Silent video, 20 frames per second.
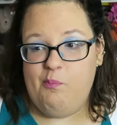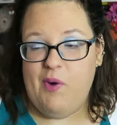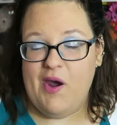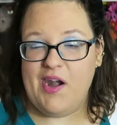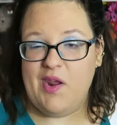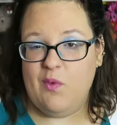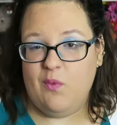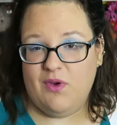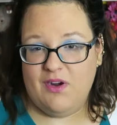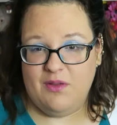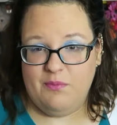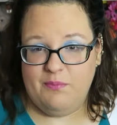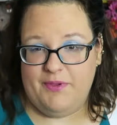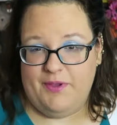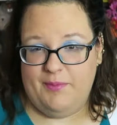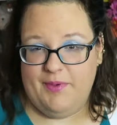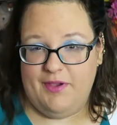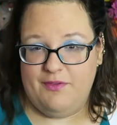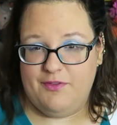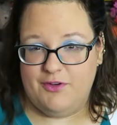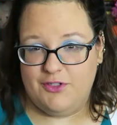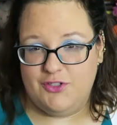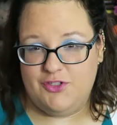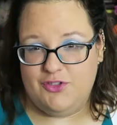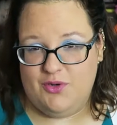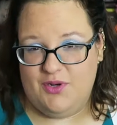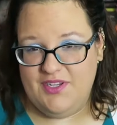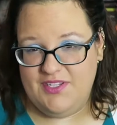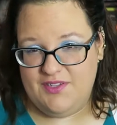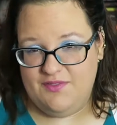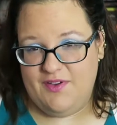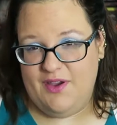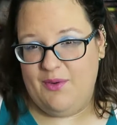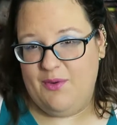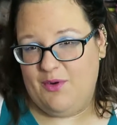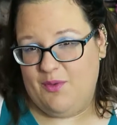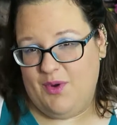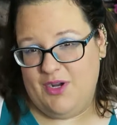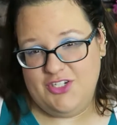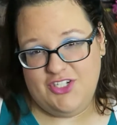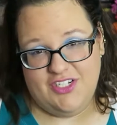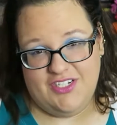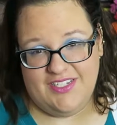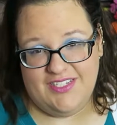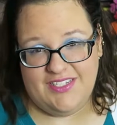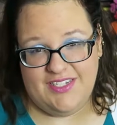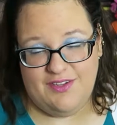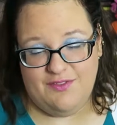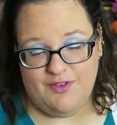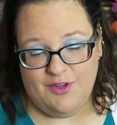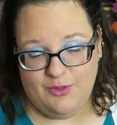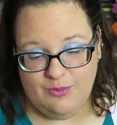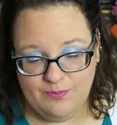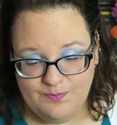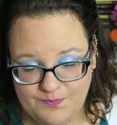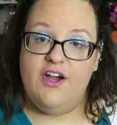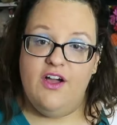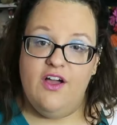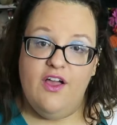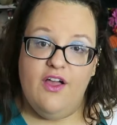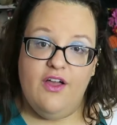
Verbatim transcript: but it wouldn't be my first choice if I were to watch a Disney film.